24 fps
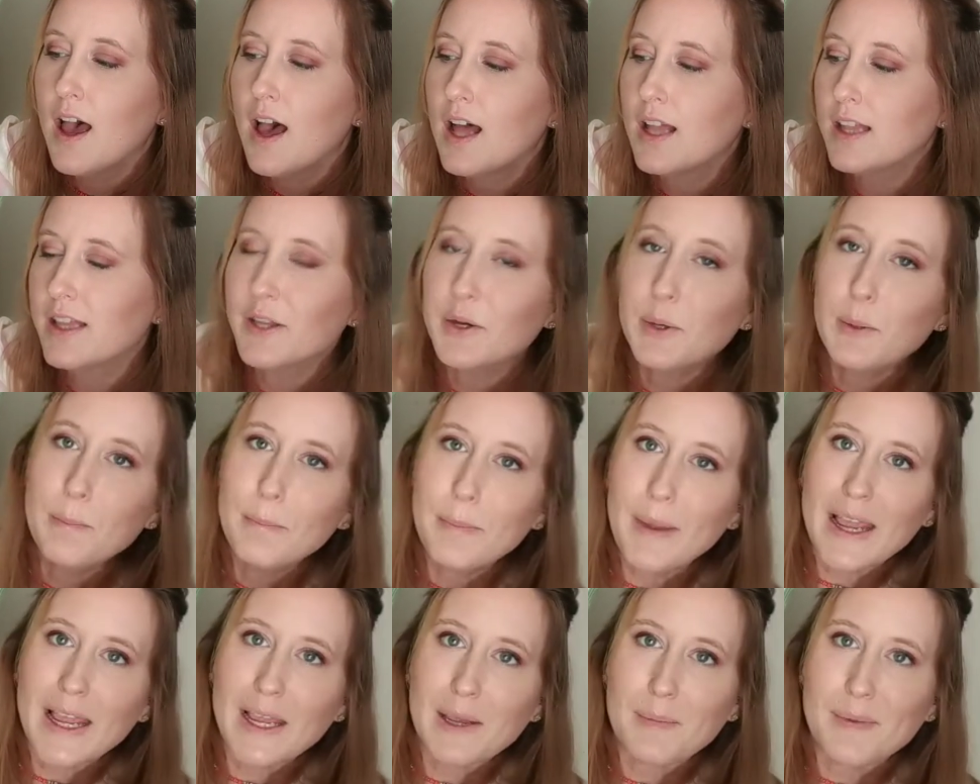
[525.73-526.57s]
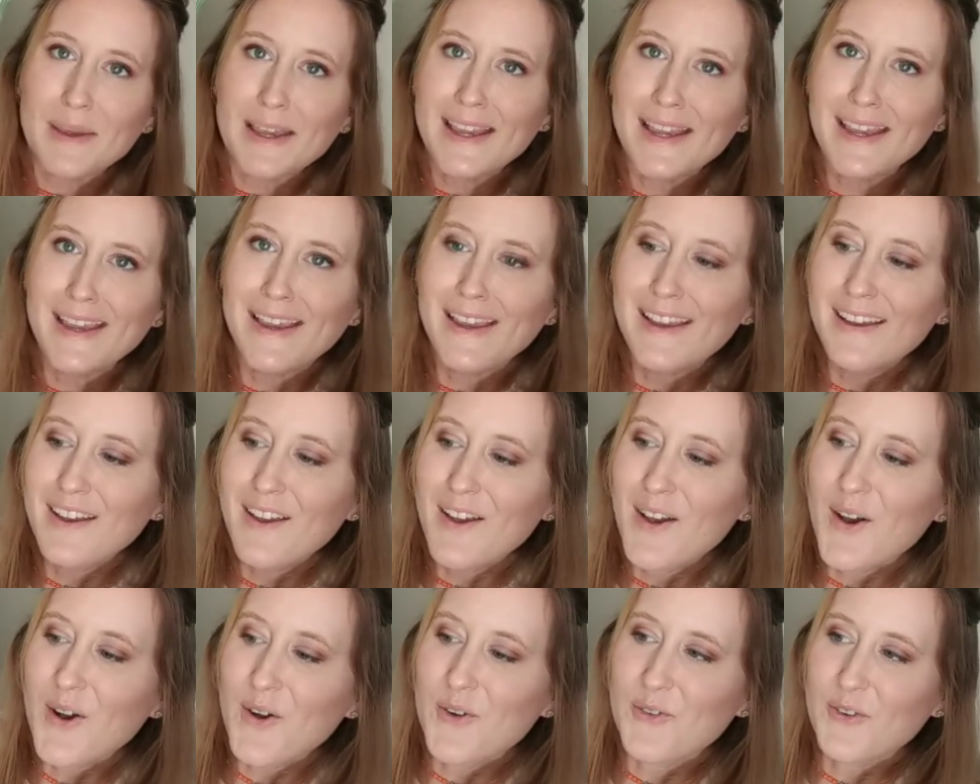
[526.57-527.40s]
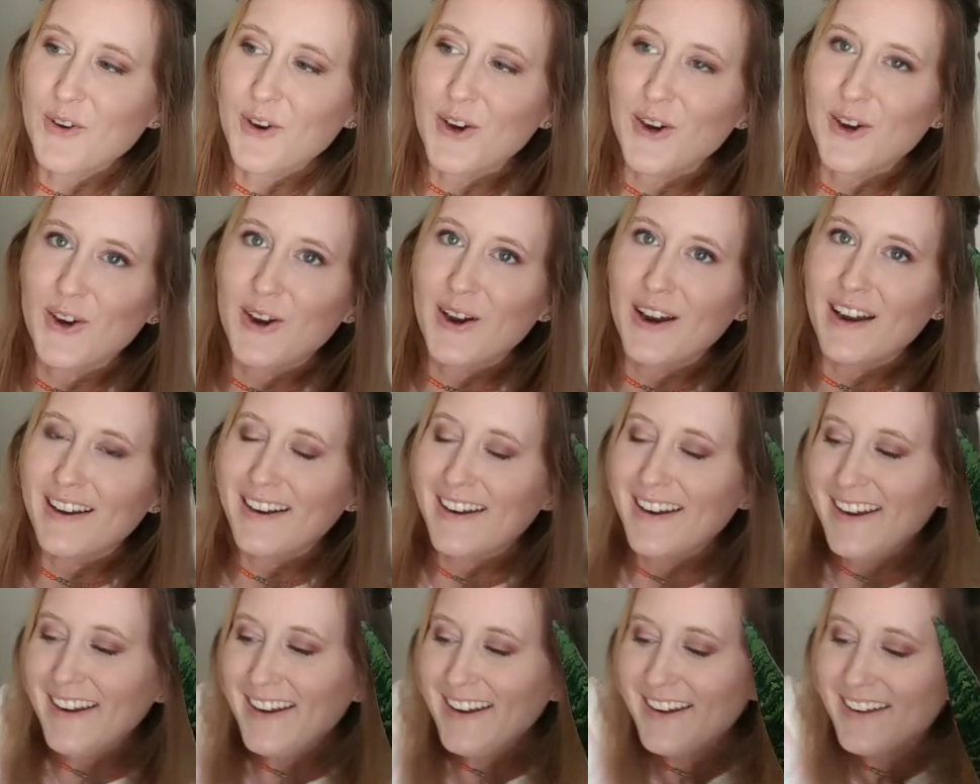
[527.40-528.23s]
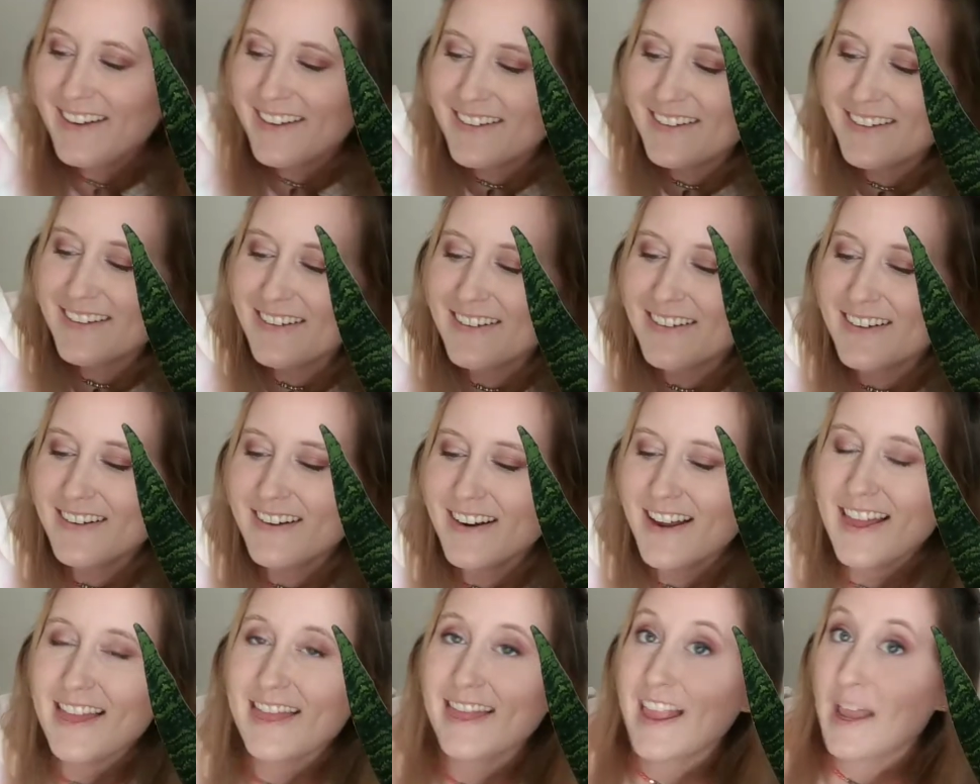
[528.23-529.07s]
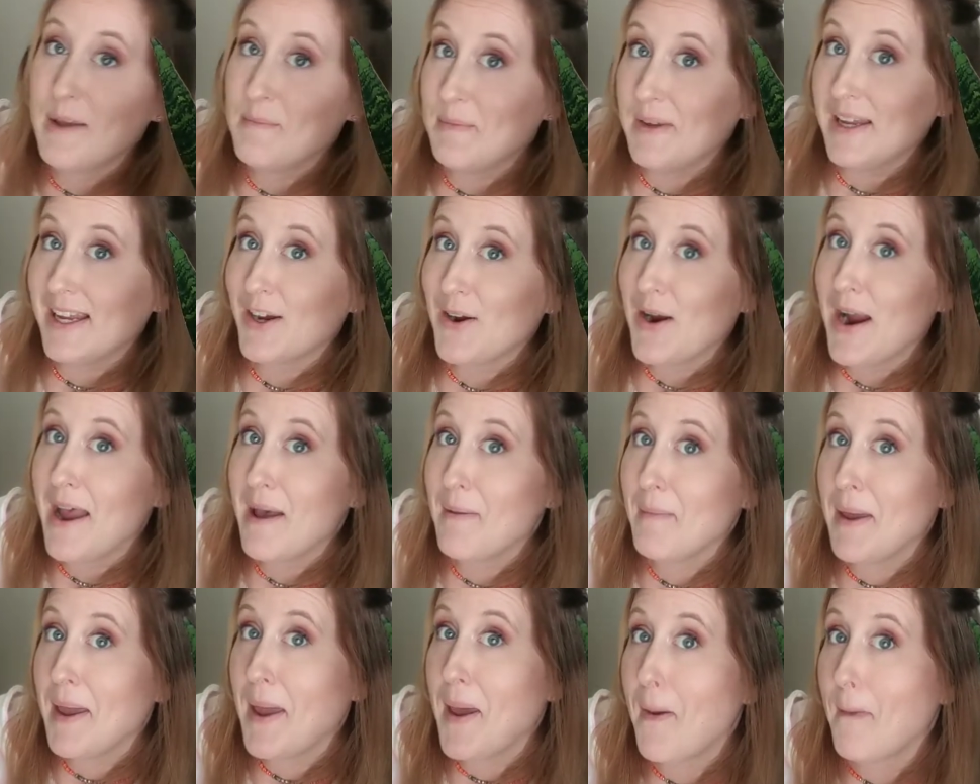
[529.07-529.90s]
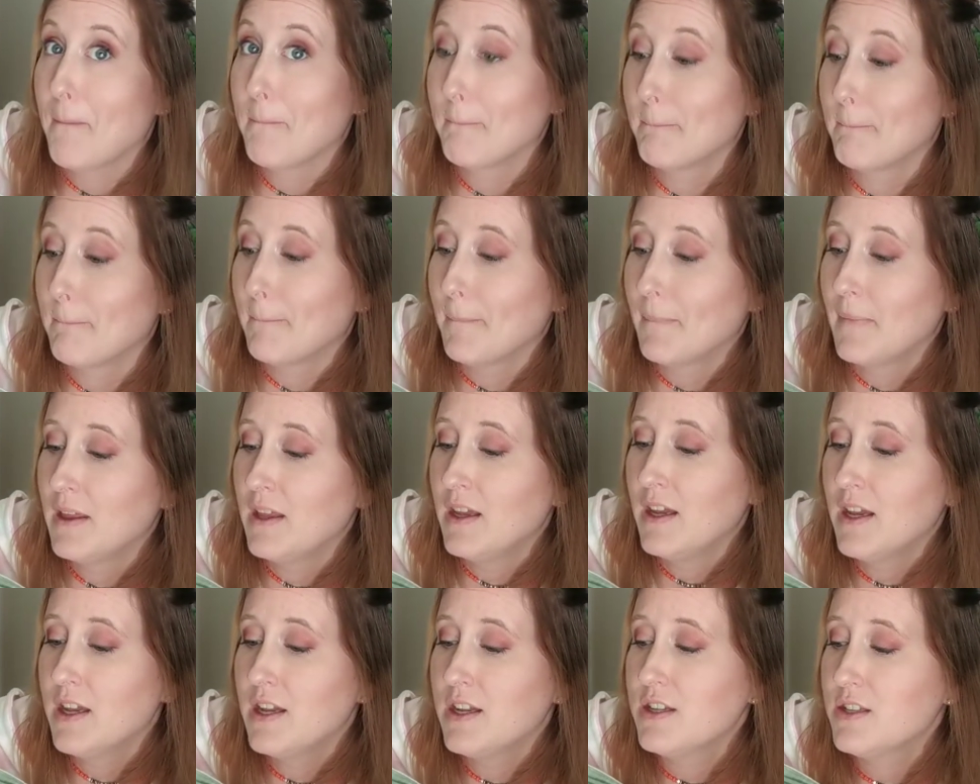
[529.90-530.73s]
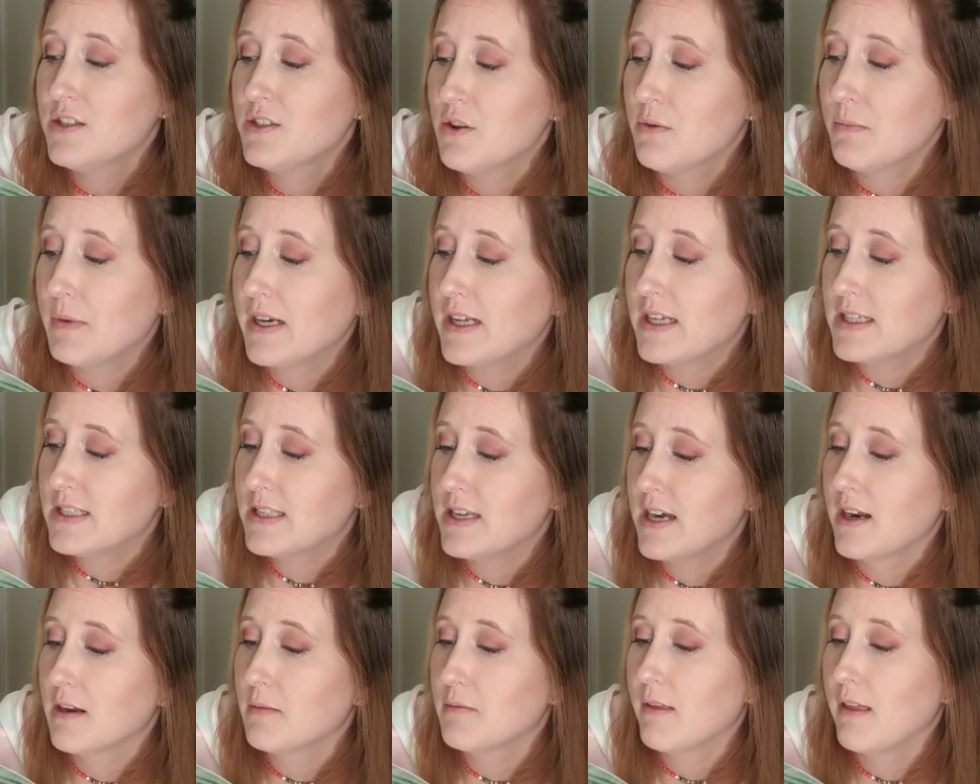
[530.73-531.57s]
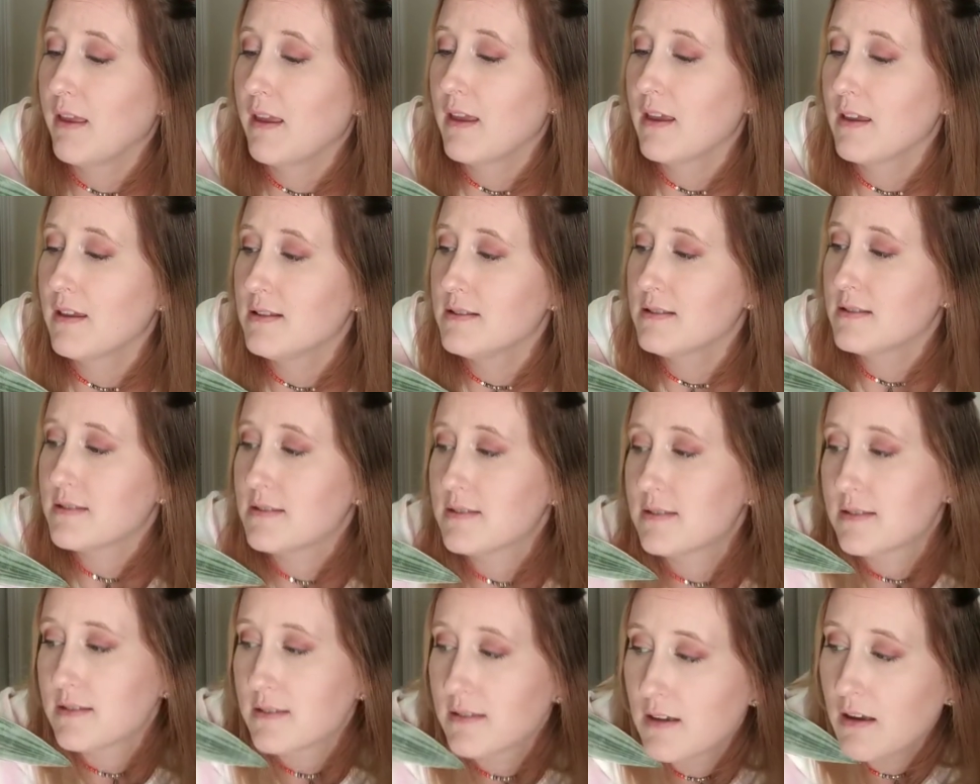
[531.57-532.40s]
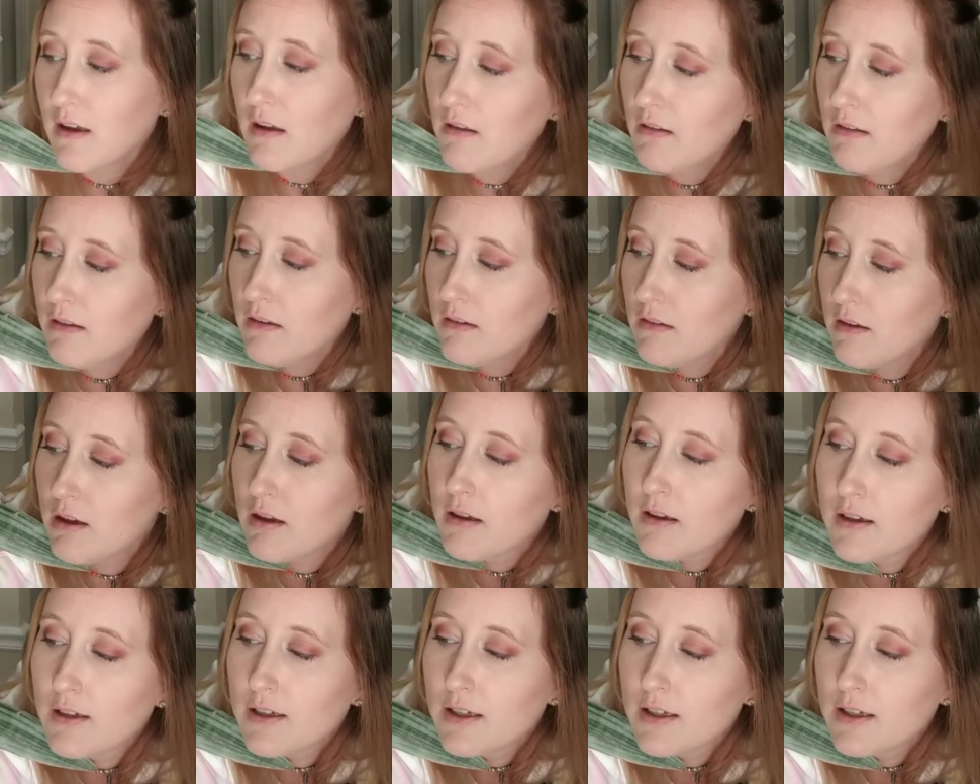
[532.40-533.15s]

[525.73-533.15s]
a little baby over here. Let me grab it. So many snake plants. Ugh.